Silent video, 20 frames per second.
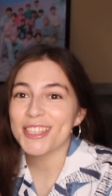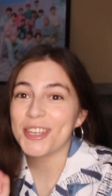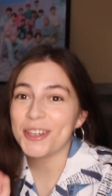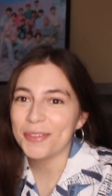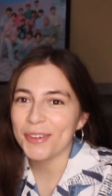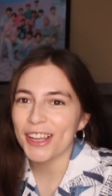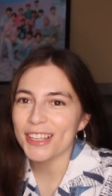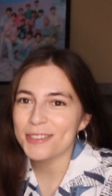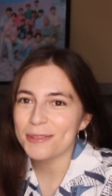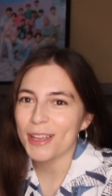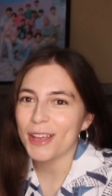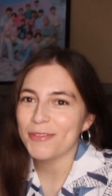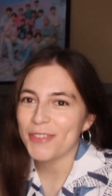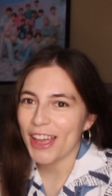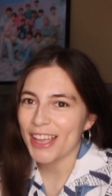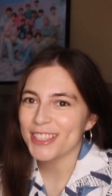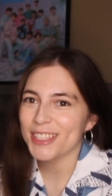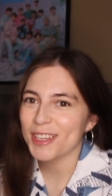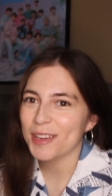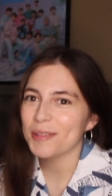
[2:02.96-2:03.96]
too much of
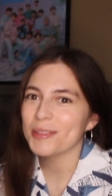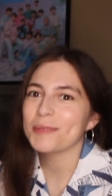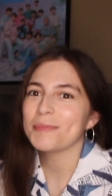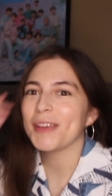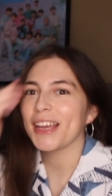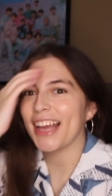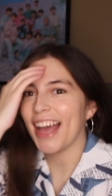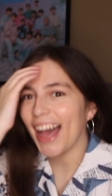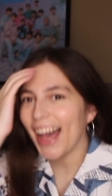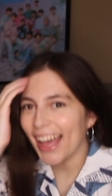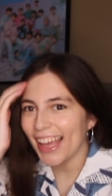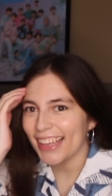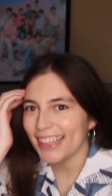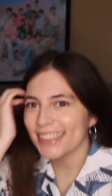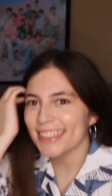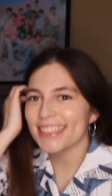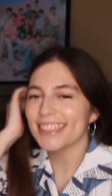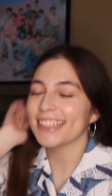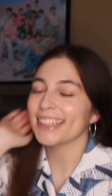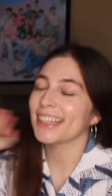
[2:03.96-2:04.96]
S Coups
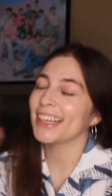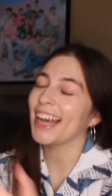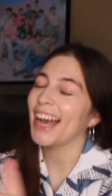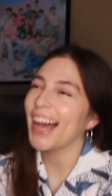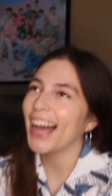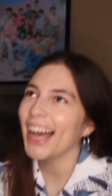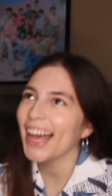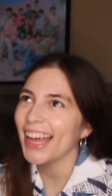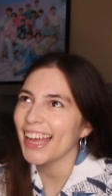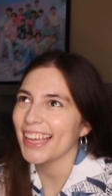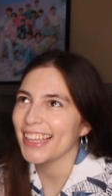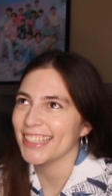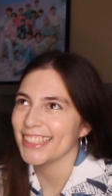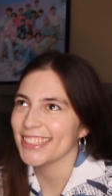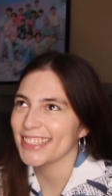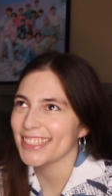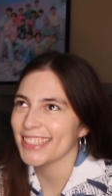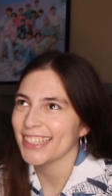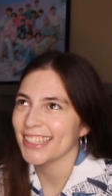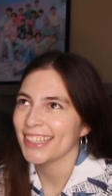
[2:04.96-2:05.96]
because,
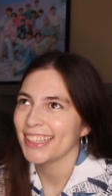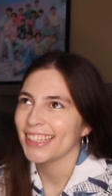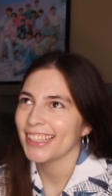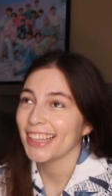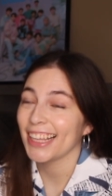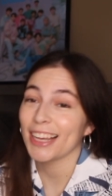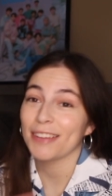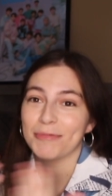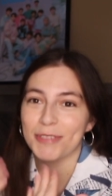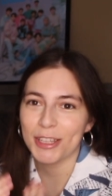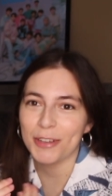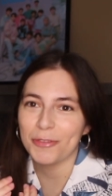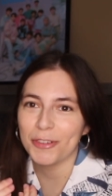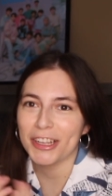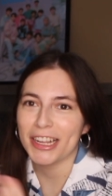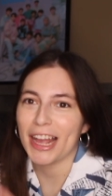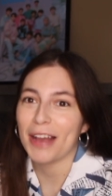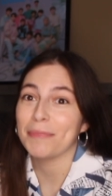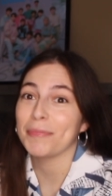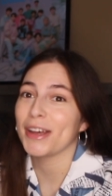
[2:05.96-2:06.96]
cause, like I'm still
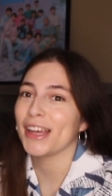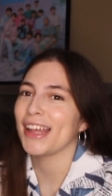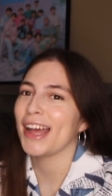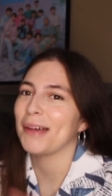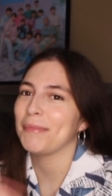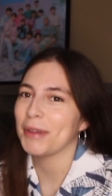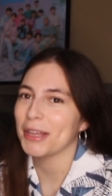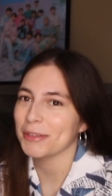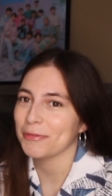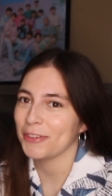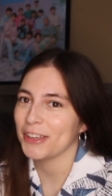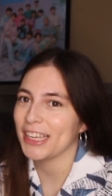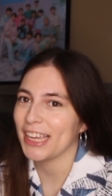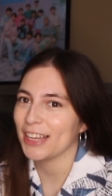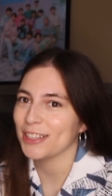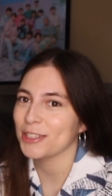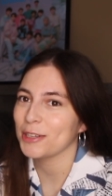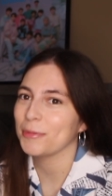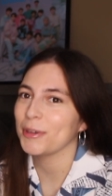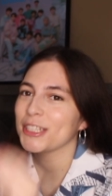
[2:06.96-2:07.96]
freaking out, but I'm not freaking
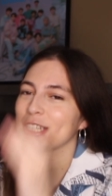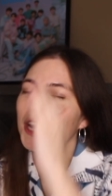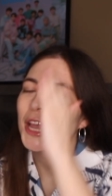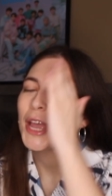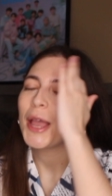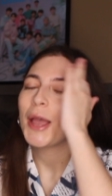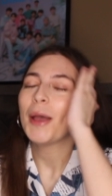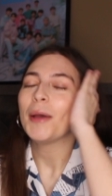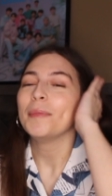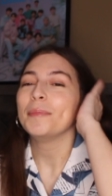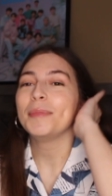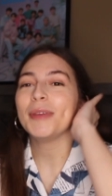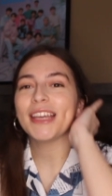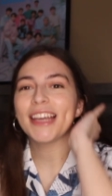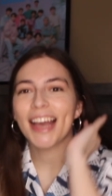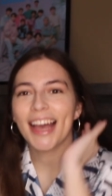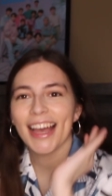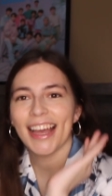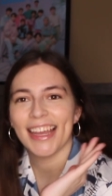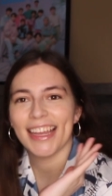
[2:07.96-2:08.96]
out too much
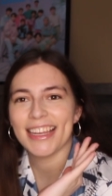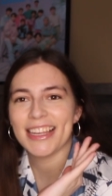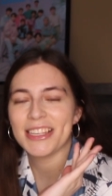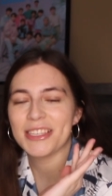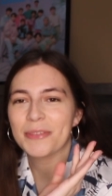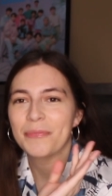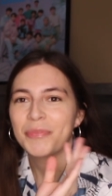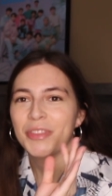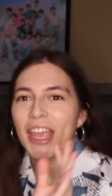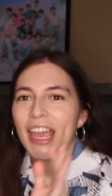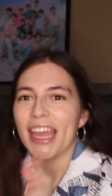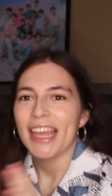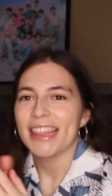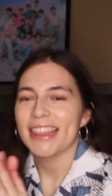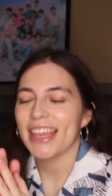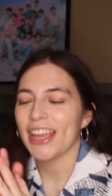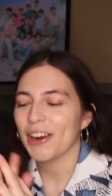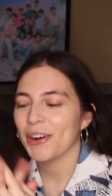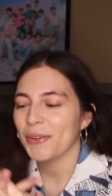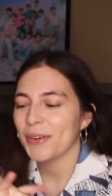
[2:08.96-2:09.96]
because
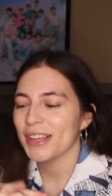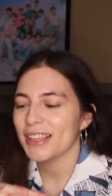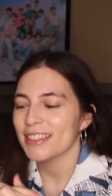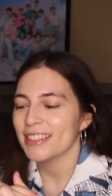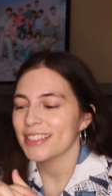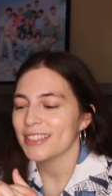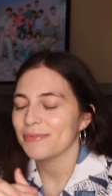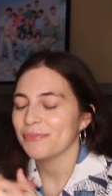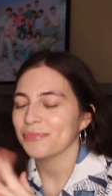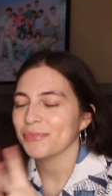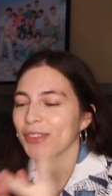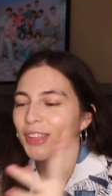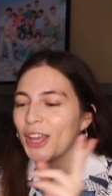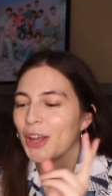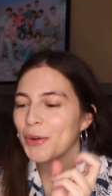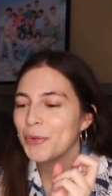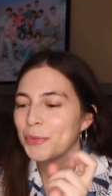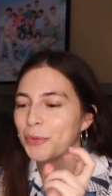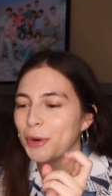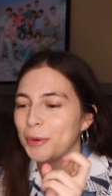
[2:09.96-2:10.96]
there was
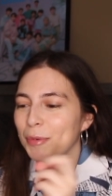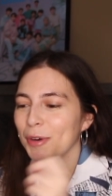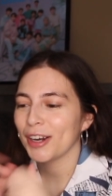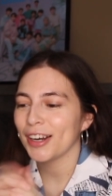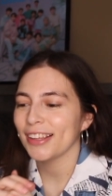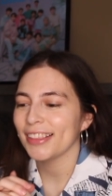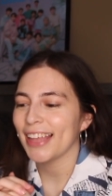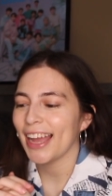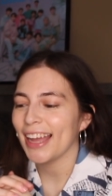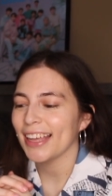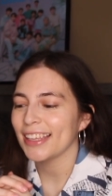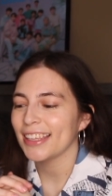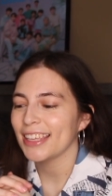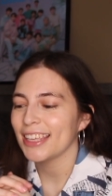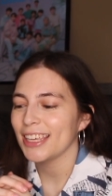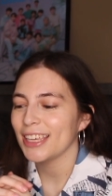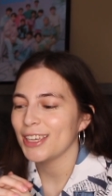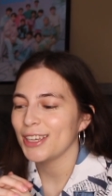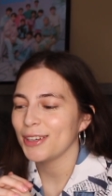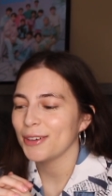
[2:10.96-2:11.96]
a rumor that
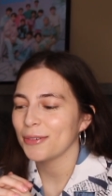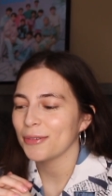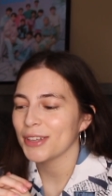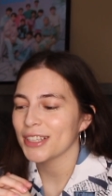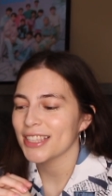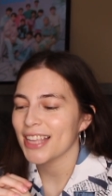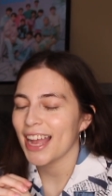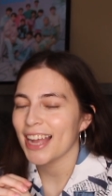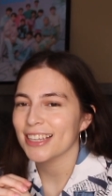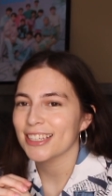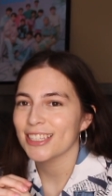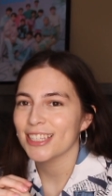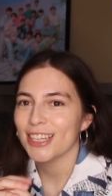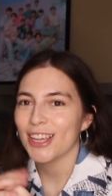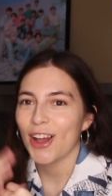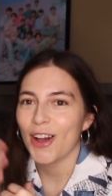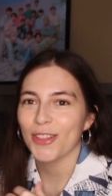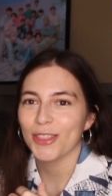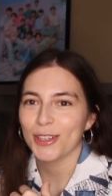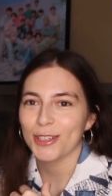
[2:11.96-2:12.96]
he was actually
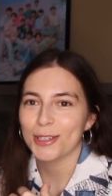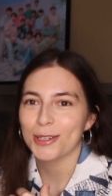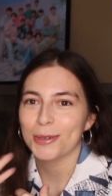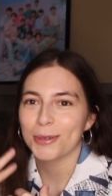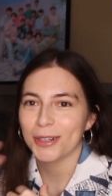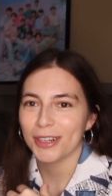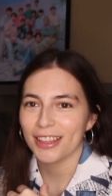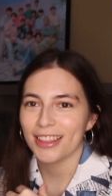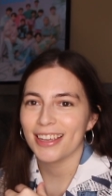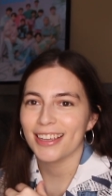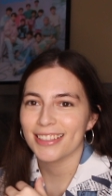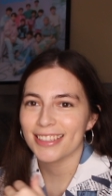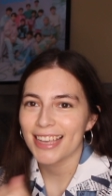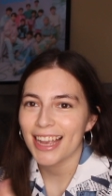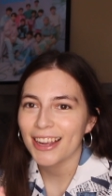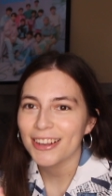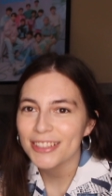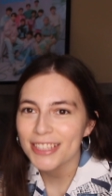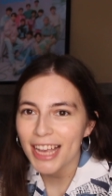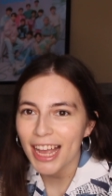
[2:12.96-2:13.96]
on the tour the
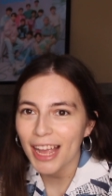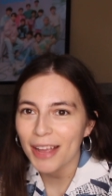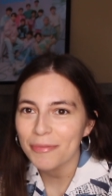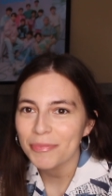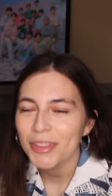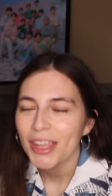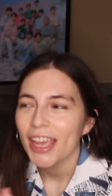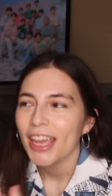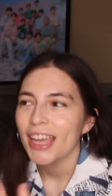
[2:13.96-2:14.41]
entire time.